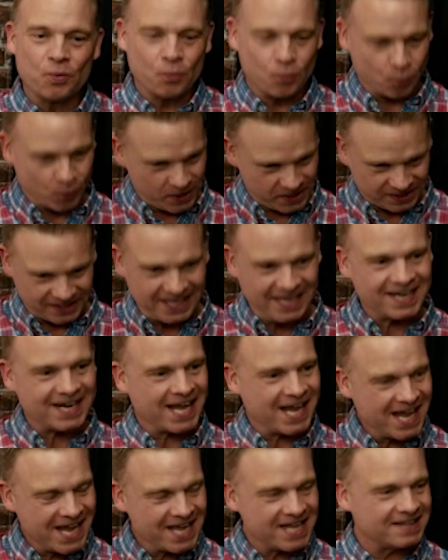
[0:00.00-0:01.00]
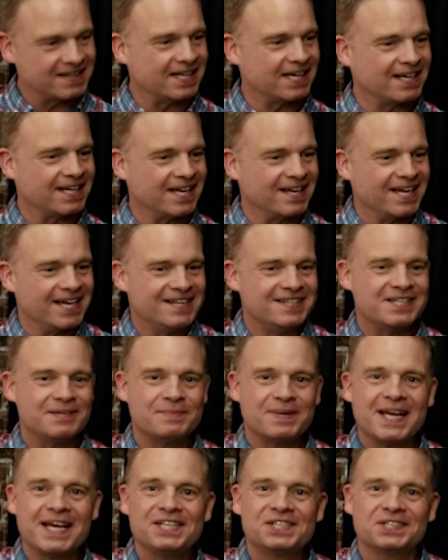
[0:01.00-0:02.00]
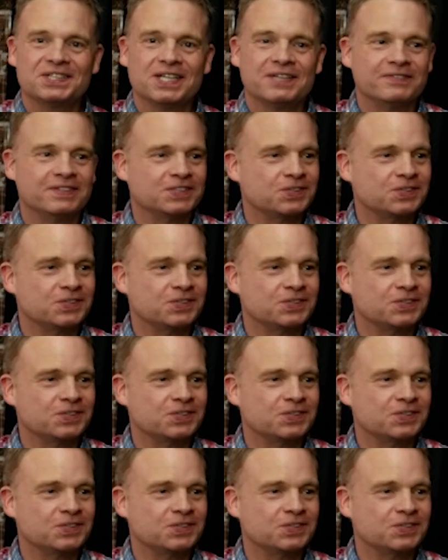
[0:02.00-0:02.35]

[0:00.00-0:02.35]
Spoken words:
what lay ahead, the intimidation of it.